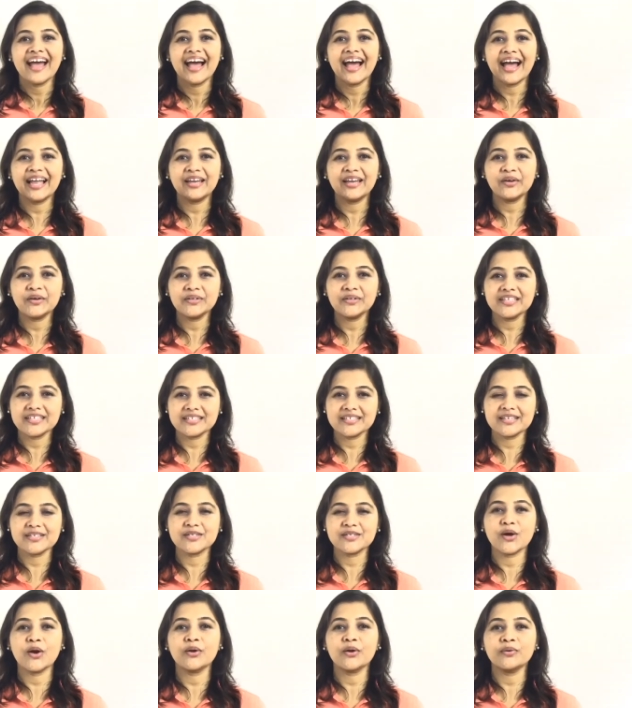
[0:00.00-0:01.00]
Hello, this is
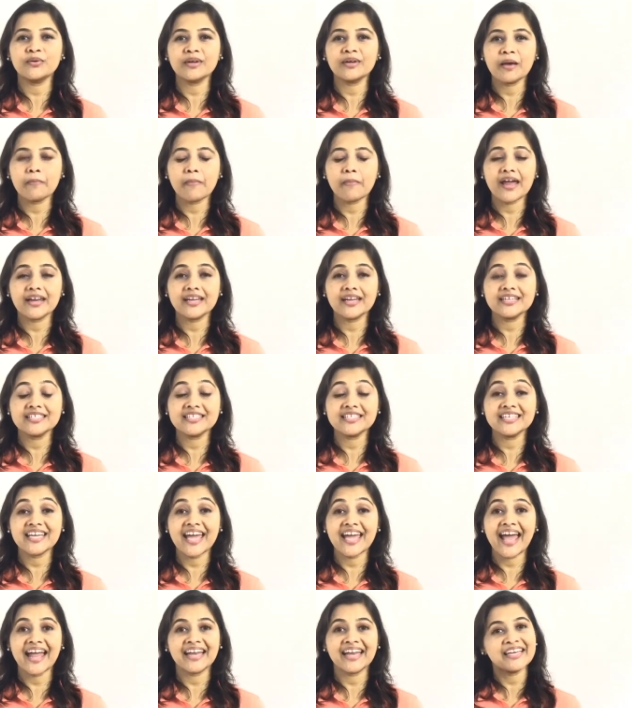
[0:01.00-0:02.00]
Ananya Banerjee
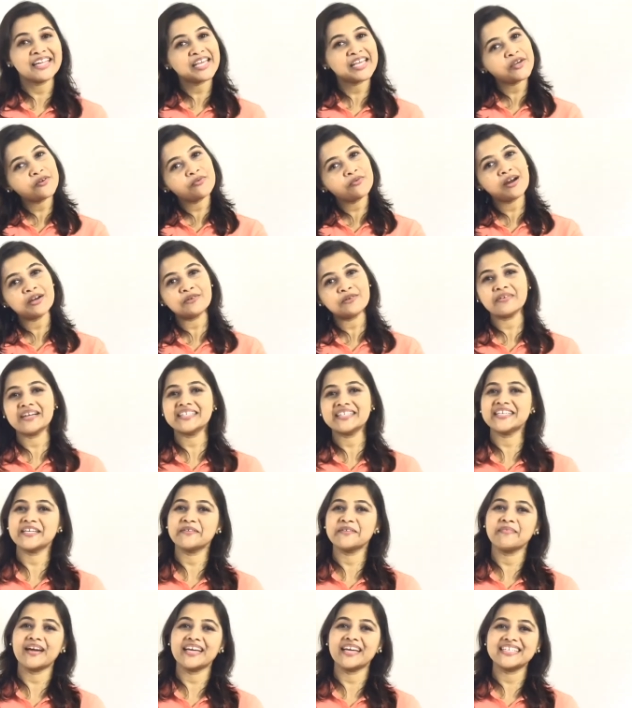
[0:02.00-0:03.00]
and you are
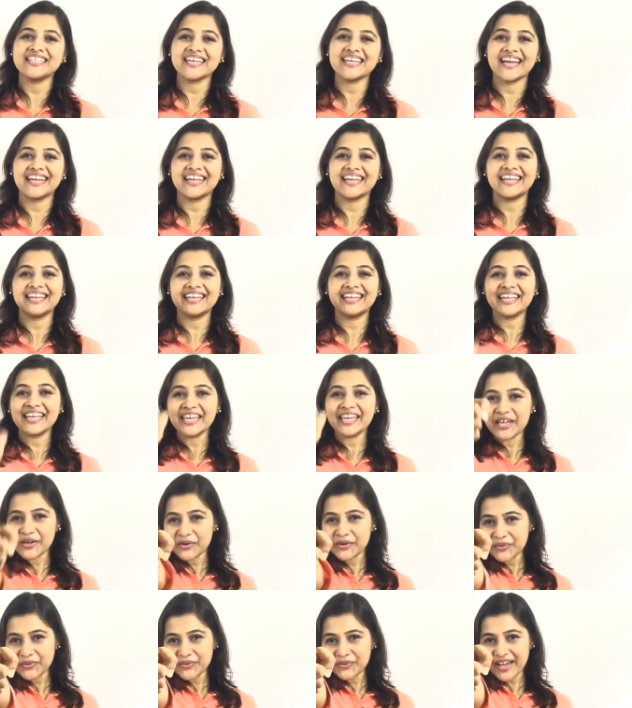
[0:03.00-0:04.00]
watching my channel
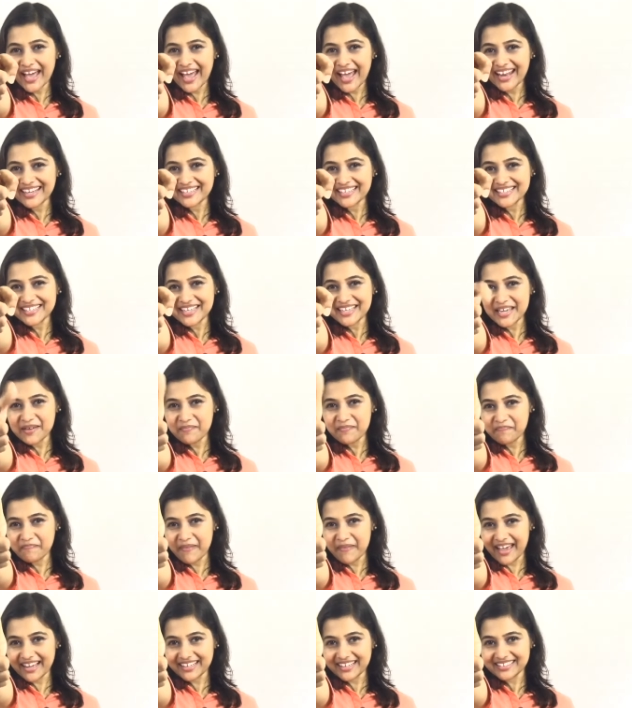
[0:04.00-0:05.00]
You and
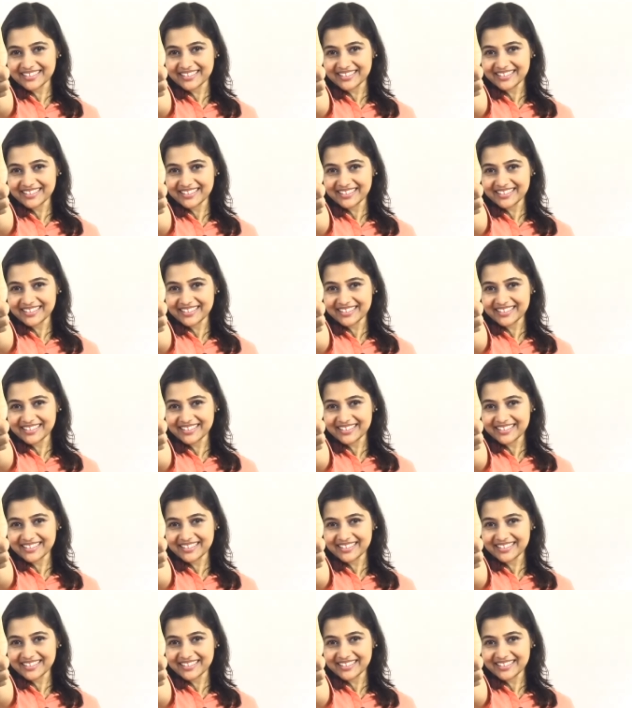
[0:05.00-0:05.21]
Impact.